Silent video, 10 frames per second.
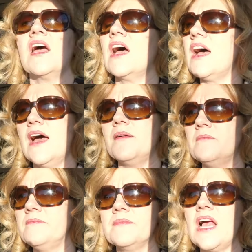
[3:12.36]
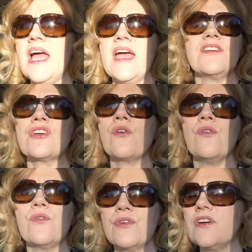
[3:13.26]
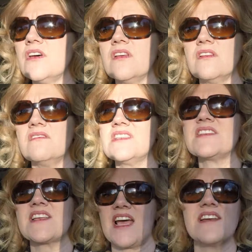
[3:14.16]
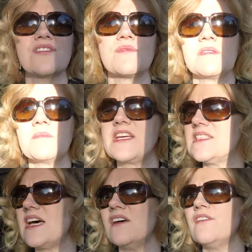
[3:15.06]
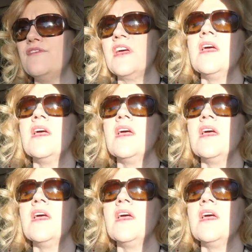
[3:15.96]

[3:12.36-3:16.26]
um, I total disgust with myself.